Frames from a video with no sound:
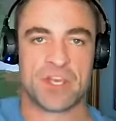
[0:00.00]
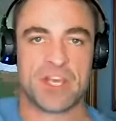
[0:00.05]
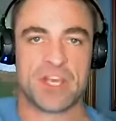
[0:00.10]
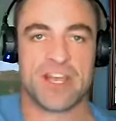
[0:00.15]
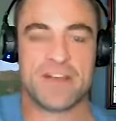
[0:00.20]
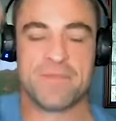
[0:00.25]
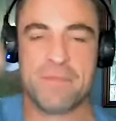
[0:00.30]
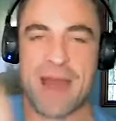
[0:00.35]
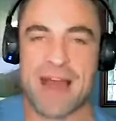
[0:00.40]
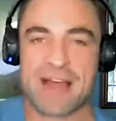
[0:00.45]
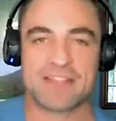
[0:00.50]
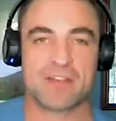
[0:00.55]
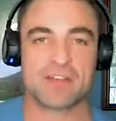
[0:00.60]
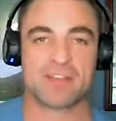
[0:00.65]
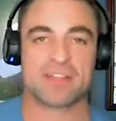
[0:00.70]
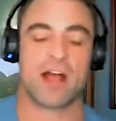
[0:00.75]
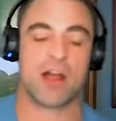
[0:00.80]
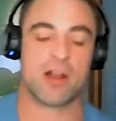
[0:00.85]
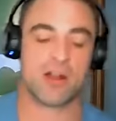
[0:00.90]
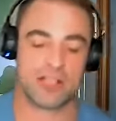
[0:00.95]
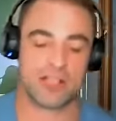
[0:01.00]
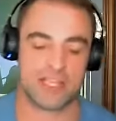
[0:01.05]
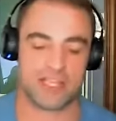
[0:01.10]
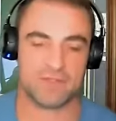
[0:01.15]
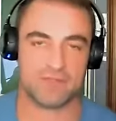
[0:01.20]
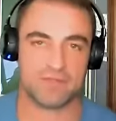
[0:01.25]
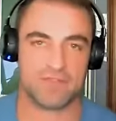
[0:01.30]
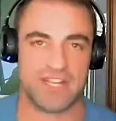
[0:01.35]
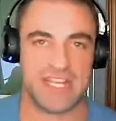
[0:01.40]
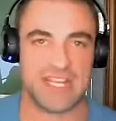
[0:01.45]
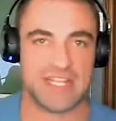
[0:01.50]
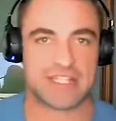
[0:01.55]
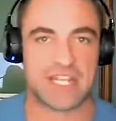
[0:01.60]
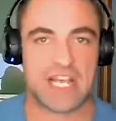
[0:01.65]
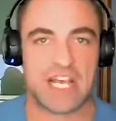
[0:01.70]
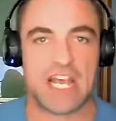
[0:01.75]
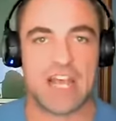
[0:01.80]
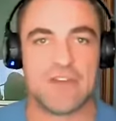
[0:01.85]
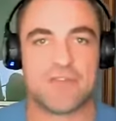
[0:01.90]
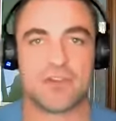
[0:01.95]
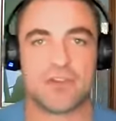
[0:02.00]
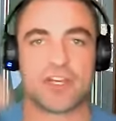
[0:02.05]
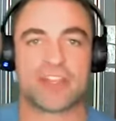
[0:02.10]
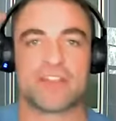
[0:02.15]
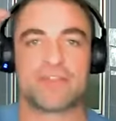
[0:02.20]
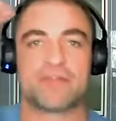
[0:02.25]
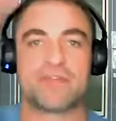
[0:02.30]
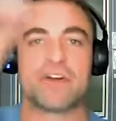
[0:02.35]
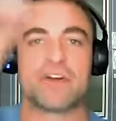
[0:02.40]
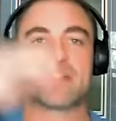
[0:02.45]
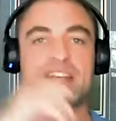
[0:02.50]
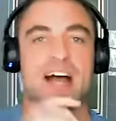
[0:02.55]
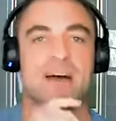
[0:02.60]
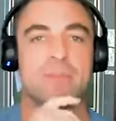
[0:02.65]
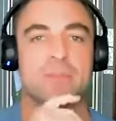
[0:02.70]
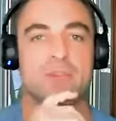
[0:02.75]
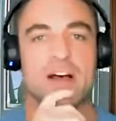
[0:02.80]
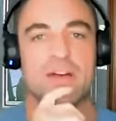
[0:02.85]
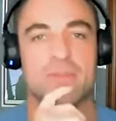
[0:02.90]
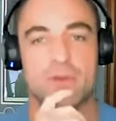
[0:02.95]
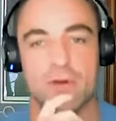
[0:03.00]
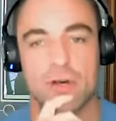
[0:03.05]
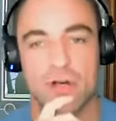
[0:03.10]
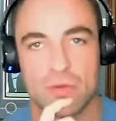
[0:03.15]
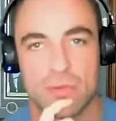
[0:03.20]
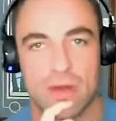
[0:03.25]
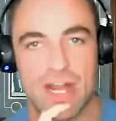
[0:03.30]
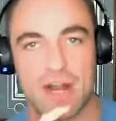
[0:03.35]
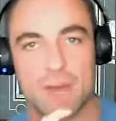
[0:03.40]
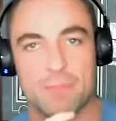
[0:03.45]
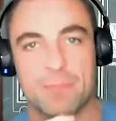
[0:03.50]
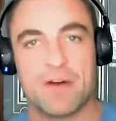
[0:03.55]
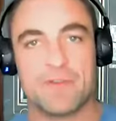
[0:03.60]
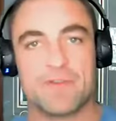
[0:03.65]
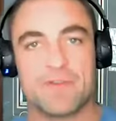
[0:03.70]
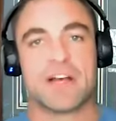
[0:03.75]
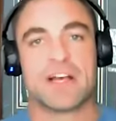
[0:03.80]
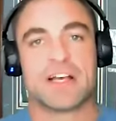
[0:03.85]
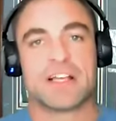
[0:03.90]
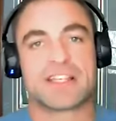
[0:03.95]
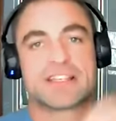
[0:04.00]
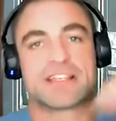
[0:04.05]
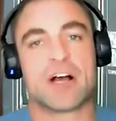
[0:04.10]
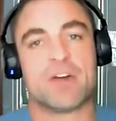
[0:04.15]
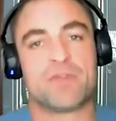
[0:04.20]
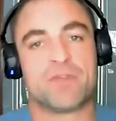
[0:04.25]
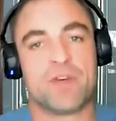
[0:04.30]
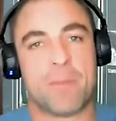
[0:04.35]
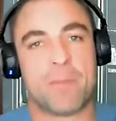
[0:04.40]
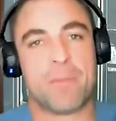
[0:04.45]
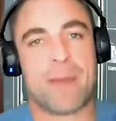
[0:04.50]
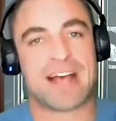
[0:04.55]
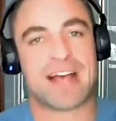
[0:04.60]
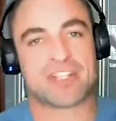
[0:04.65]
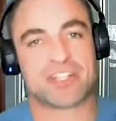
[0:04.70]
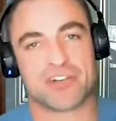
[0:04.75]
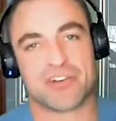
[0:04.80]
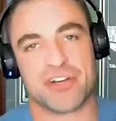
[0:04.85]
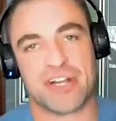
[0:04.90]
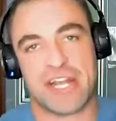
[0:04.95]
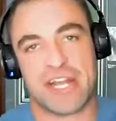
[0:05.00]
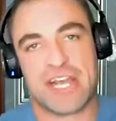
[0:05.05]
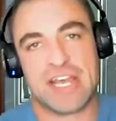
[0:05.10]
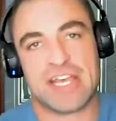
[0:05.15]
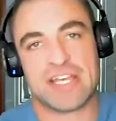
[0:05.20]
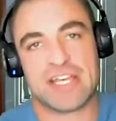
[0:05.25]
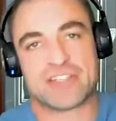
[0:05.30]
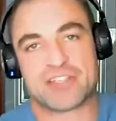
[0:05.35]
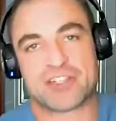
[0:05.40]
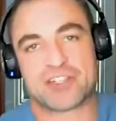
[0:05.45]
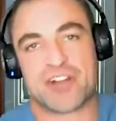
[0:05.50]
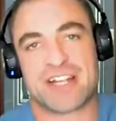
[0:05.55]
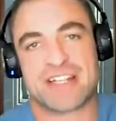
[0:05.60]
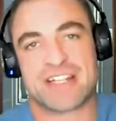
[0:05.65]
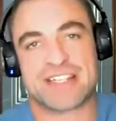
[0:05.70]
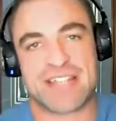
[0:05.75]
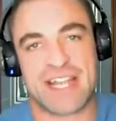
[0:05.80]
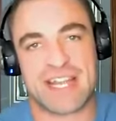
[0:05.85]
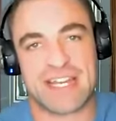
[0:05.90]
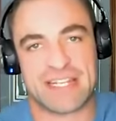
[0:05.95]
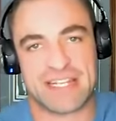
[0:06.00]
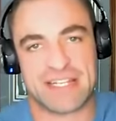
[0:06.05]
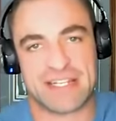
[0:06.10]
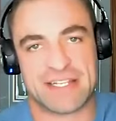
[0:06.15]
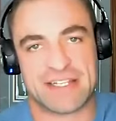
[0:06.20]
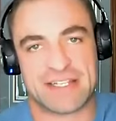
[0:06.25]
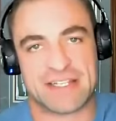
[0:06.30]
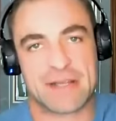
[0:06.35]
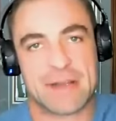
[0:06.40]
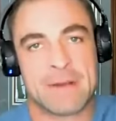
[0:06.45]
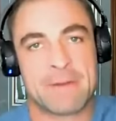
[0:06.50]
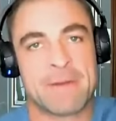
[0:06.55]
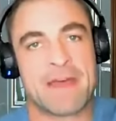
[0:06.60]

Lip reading: In Maslow's hierarchy of needs, if you look at the very top level, right above self-mastery is transcendence.